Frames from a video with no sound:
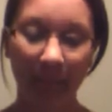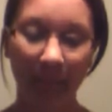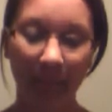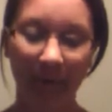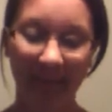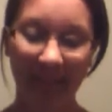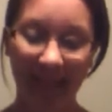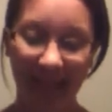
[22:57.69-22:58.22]

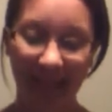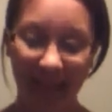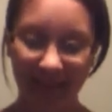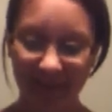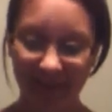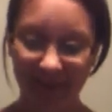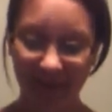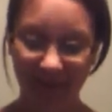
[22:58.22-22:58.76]
But the
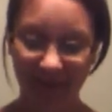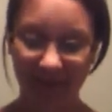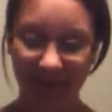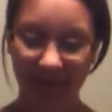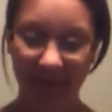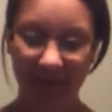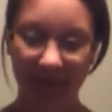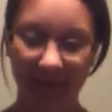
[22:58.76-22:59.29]
answer
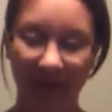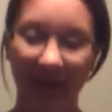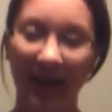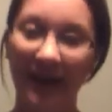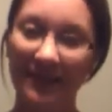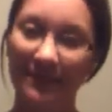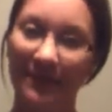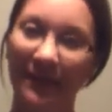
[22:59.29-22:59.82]

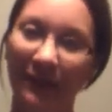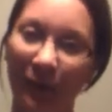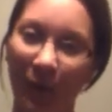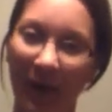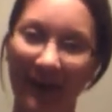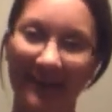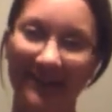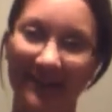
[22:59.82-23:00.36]
has been
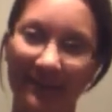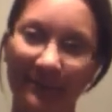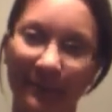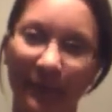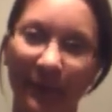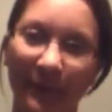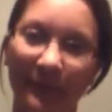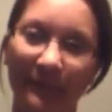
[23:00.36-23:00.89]
quite
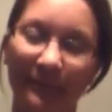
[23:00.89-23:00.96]
simple.